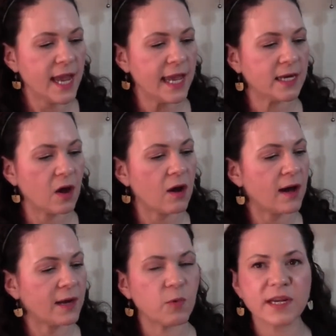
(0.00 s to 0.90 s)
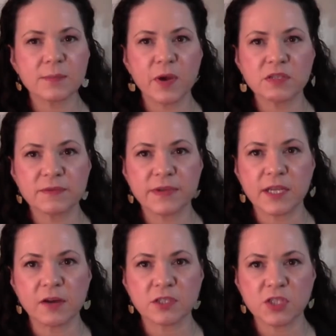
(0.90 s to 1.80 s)
And I wanted to post a
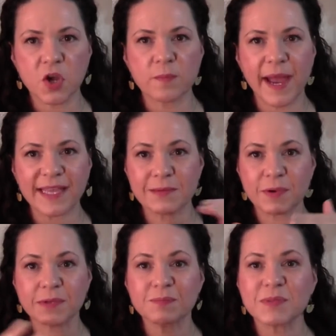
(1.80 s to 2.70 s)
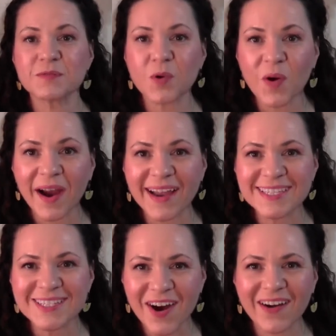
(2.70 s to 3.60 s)
video so badly, but it was before I
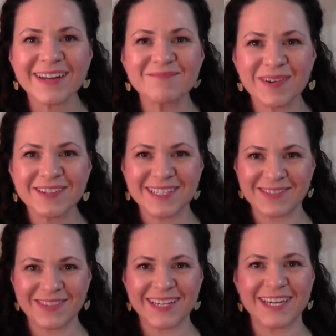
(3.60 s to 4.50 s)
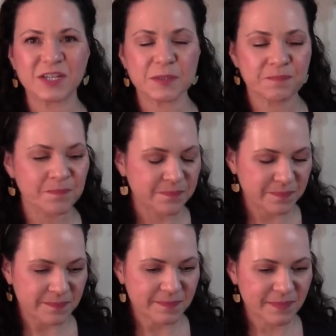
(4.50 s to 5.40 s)
started posting videos.
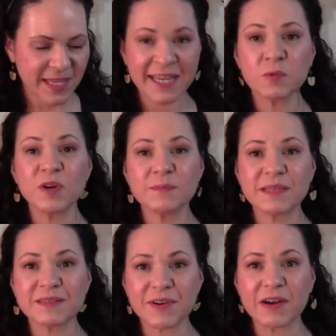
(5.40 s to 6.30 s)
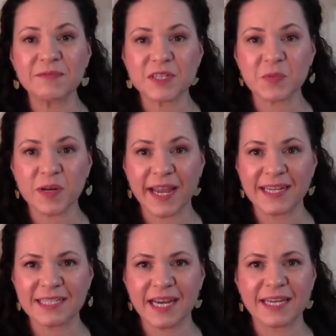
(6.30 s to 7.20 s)
And it would have been the very first one I
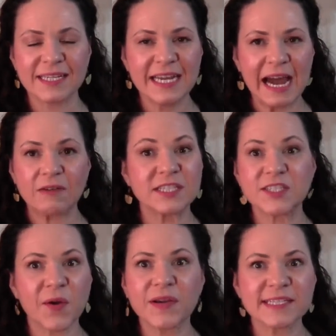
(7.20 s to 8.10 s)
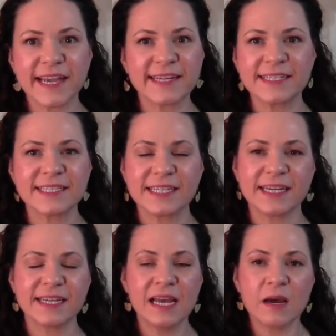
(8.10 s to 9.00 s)
had done. I was so excited to see
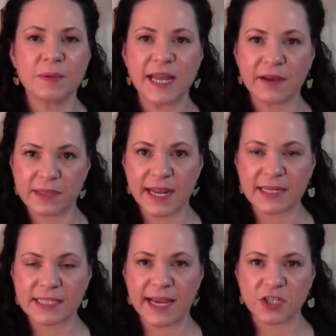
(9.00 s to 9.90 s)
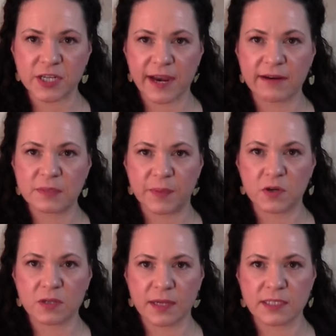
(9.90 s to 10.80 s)
it. But now the NEX actually carries
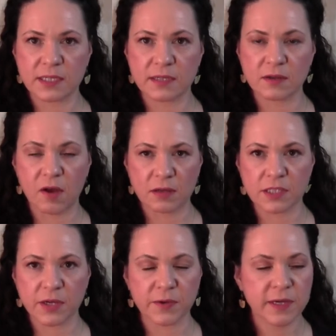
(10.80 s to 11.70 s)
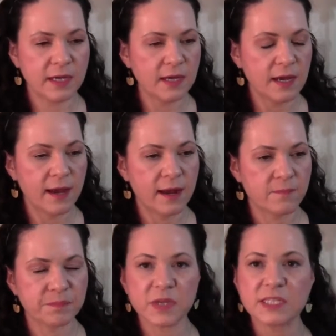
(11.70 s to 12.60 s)
Butter London also.
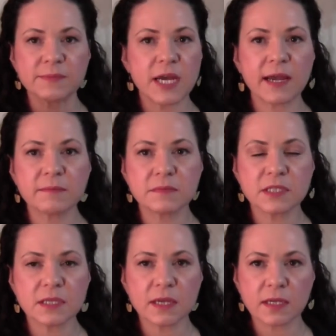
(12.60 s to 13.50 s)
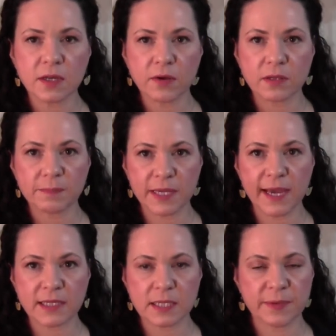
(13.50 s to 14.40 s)
But sometimes, like, you know, the
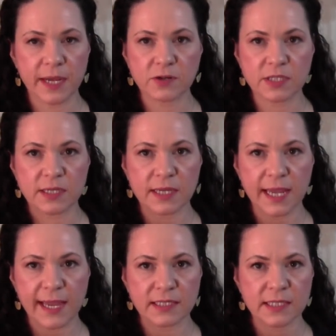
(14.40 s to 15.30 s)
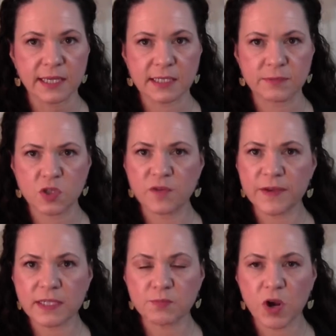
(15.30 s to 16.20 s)
BX up at Anderson gets like some Too
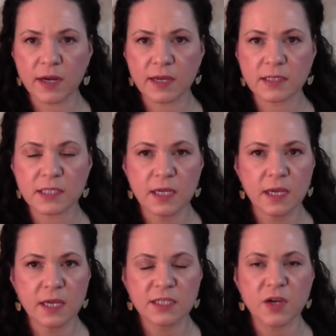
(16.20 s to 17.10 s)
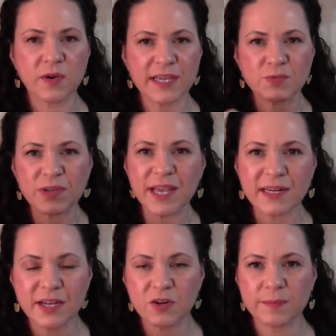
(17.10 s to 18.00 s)
Faced products. So it's really
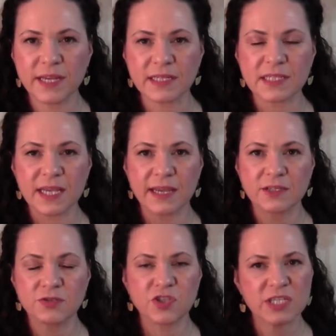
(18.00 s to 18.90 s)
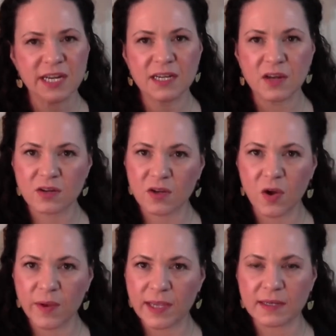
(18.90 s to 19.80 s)
kind of hit or miss. And you just kind of
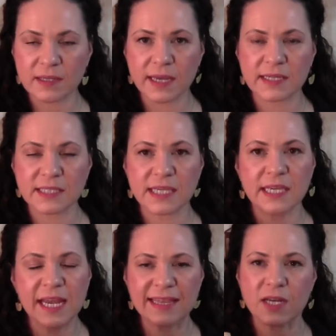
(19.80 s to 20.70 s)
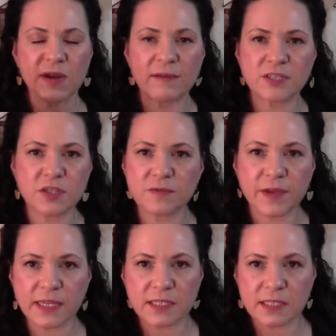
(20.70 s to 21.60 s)
go in and kind of see. They don't have a Too
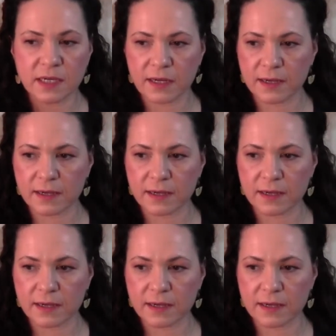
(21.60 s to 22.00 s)
Faced